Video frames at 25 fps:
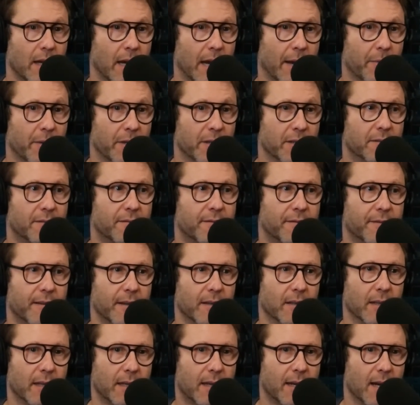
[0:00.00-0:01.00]
I would just
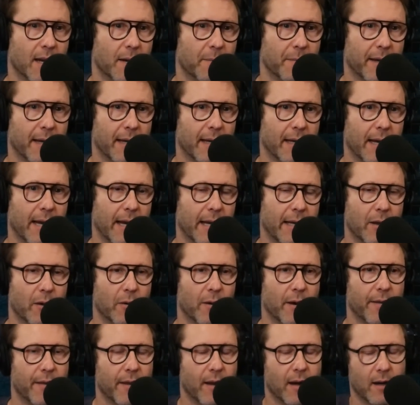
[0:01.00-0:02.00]
feel it coming in. I'd
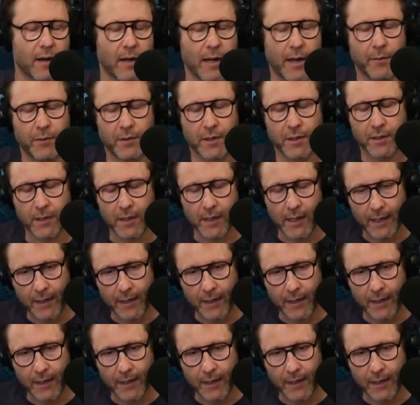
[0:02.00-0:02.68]
go in there and I would just